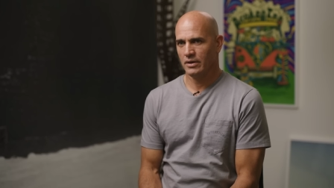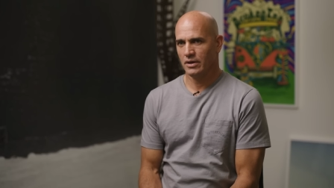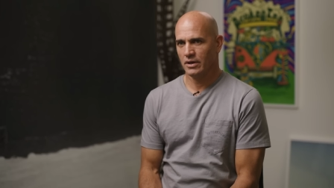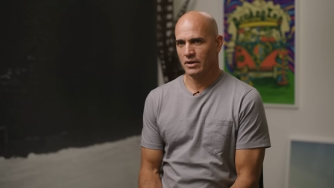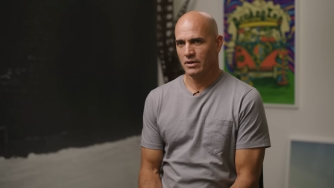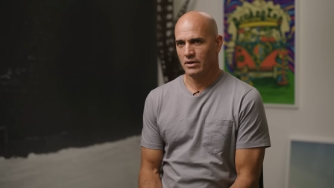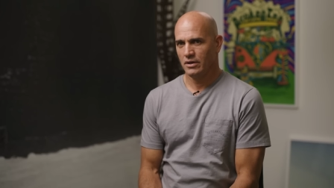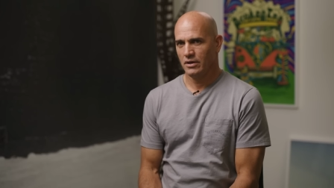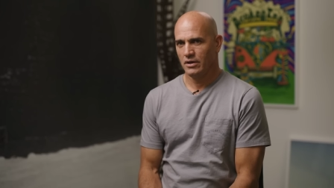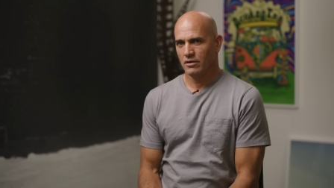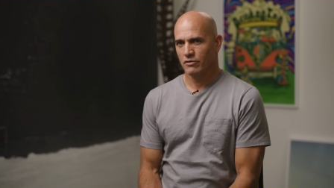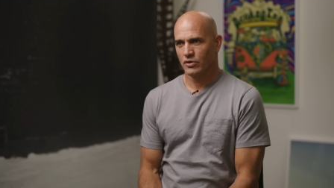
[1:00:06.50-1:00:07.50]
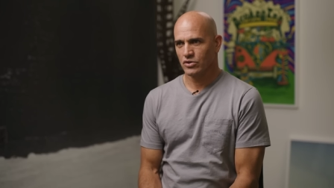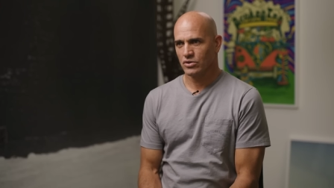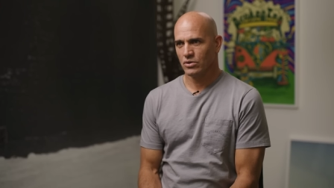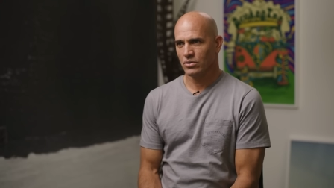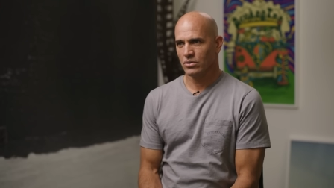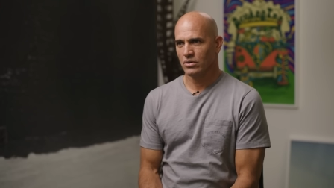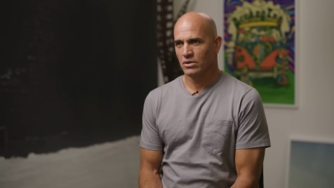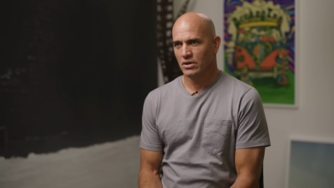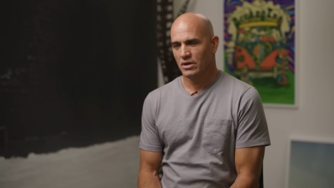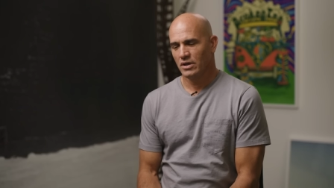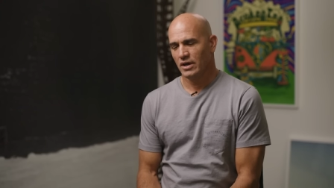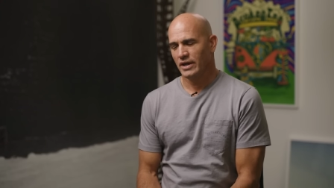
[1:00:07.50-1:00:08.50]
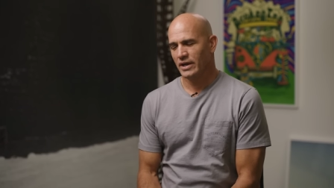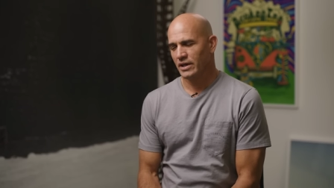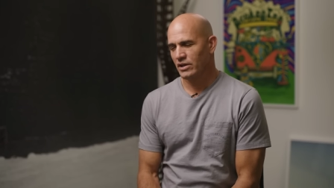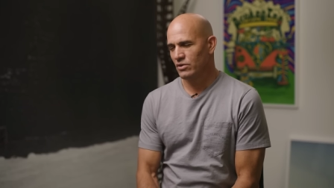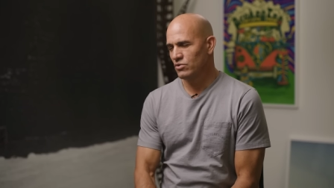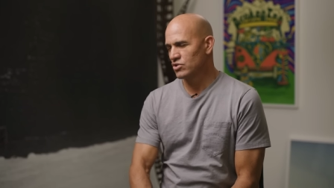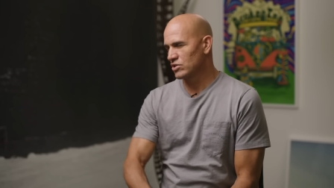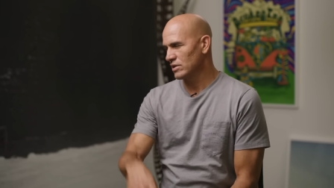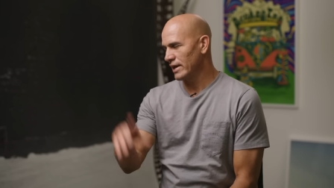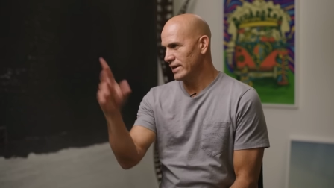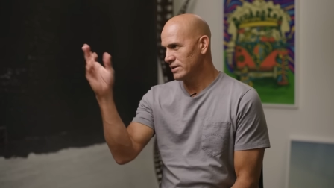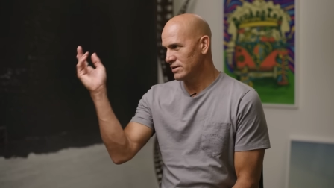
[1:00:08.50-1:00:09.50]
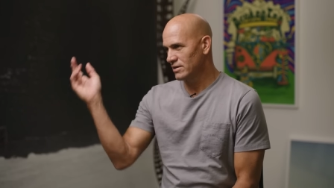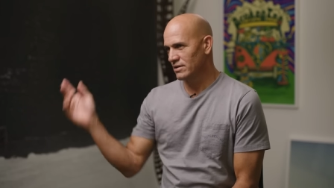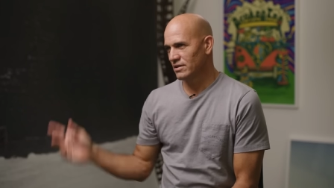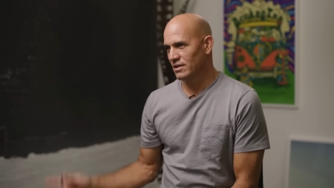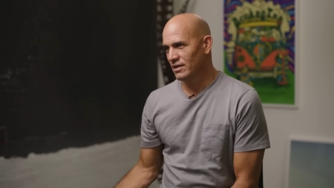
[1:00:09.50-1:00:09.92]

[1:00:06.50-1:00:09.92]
and uh, first hole I hit a huge slice.